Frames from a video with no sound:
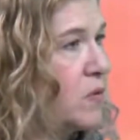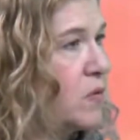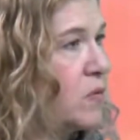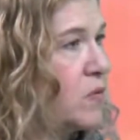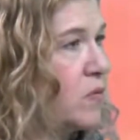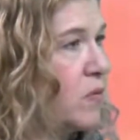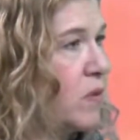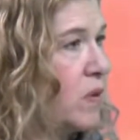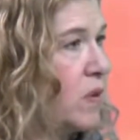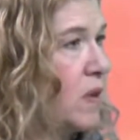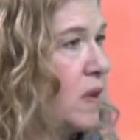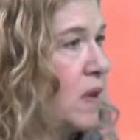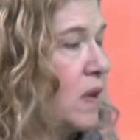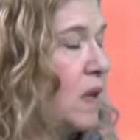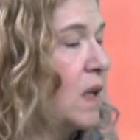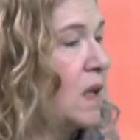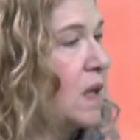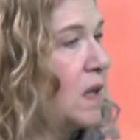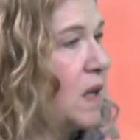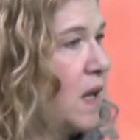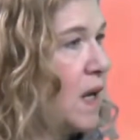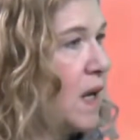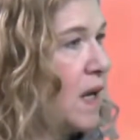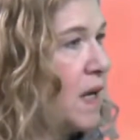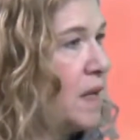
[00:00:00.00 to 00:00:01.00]
draw a
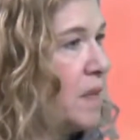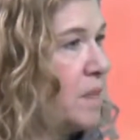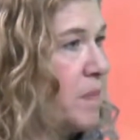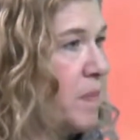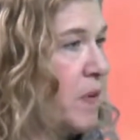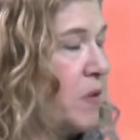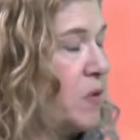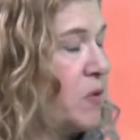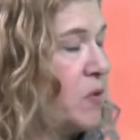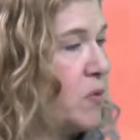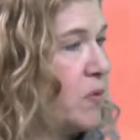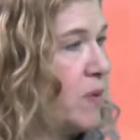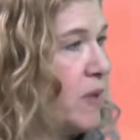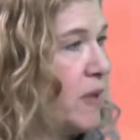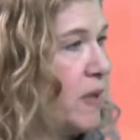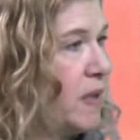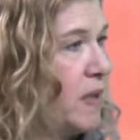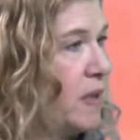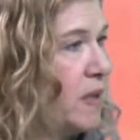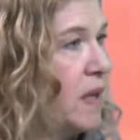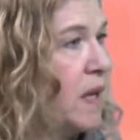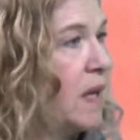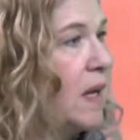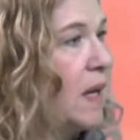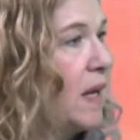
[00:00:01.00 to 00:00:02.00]
line
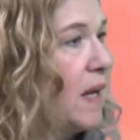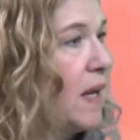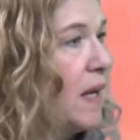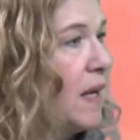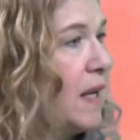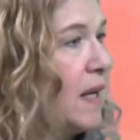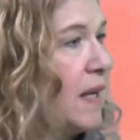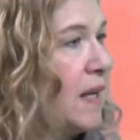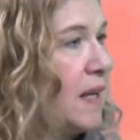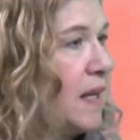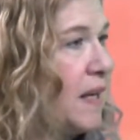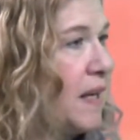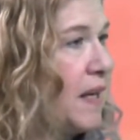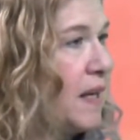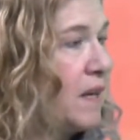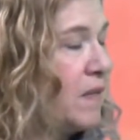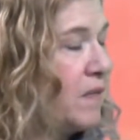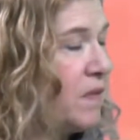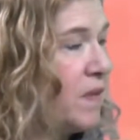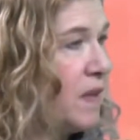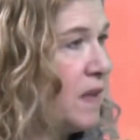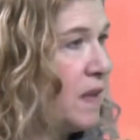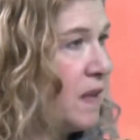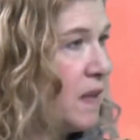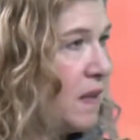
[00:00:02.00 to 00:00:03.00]
between
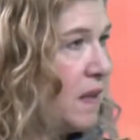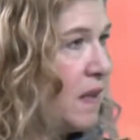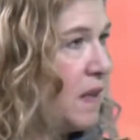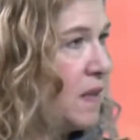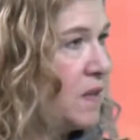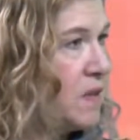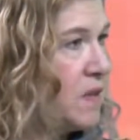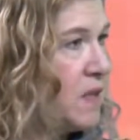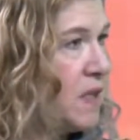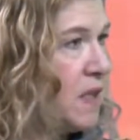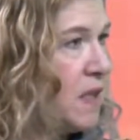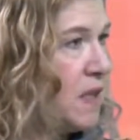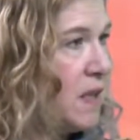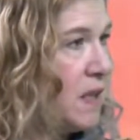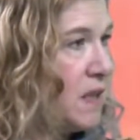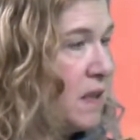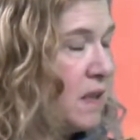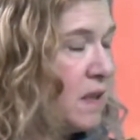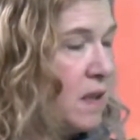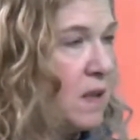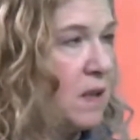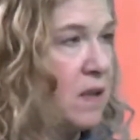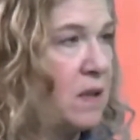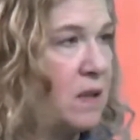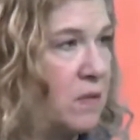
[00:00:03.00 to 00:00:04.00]
giving a
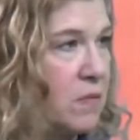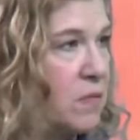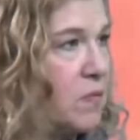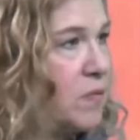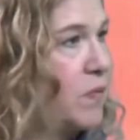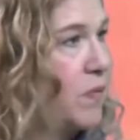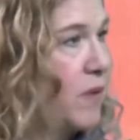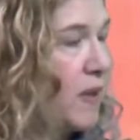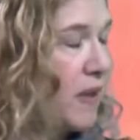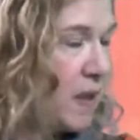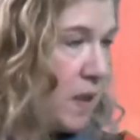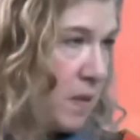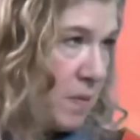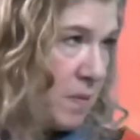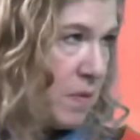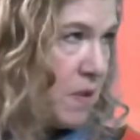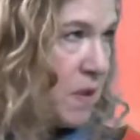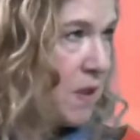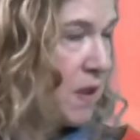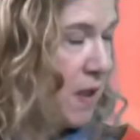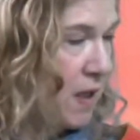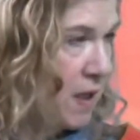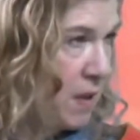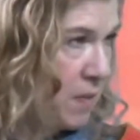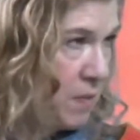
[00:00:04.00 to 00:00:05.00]
teen the freedom
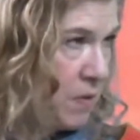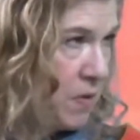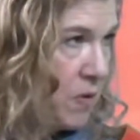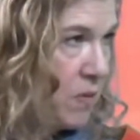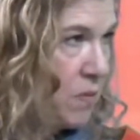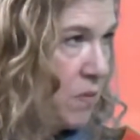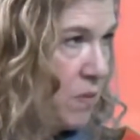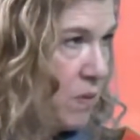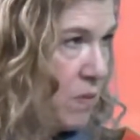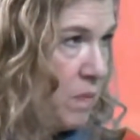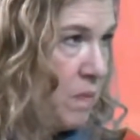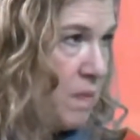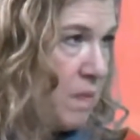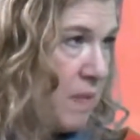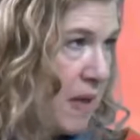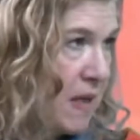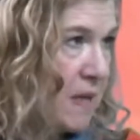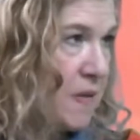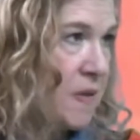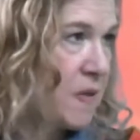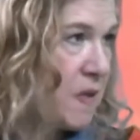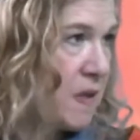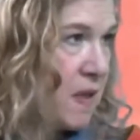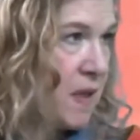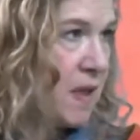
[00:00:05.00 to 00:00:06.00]
to keep their room
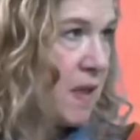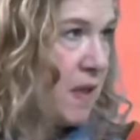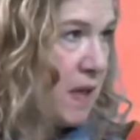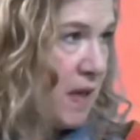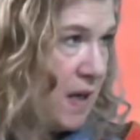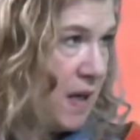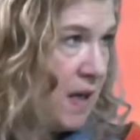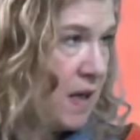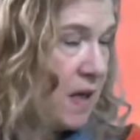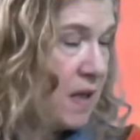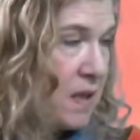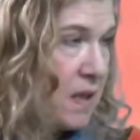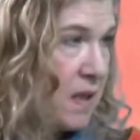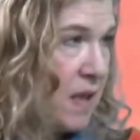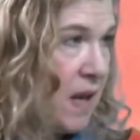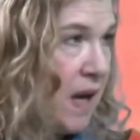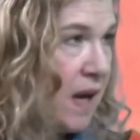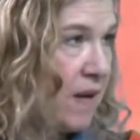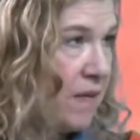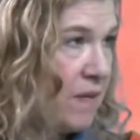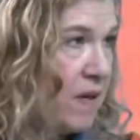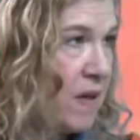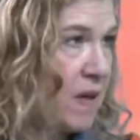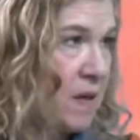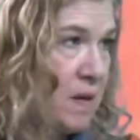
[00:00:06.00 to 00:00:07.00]
messy and
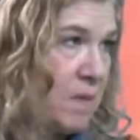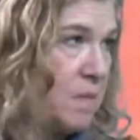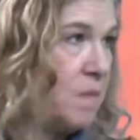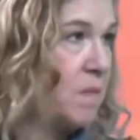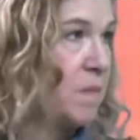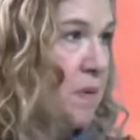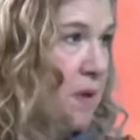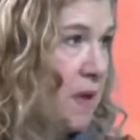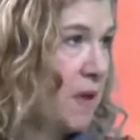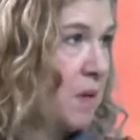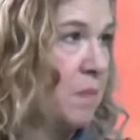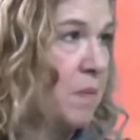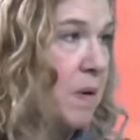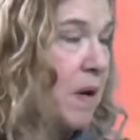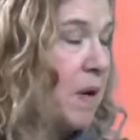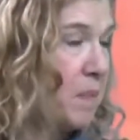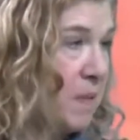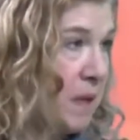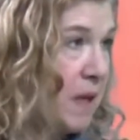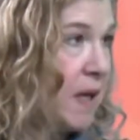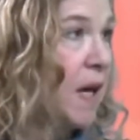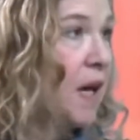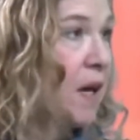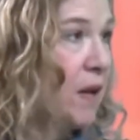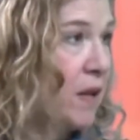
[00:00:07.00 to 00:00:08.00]
having it be a
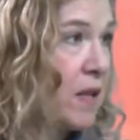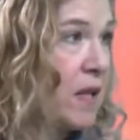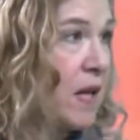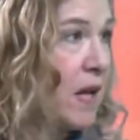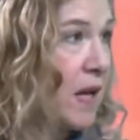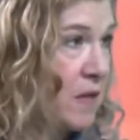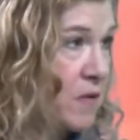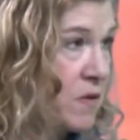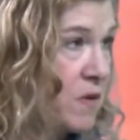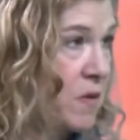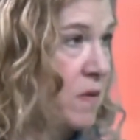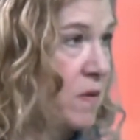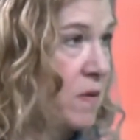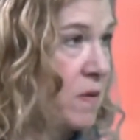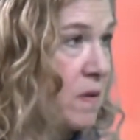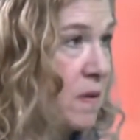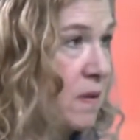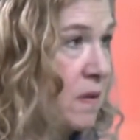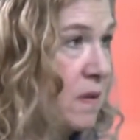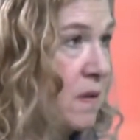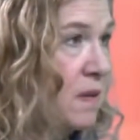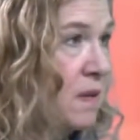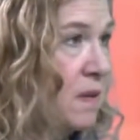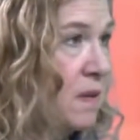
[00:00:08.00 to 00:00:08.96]
public health hazard.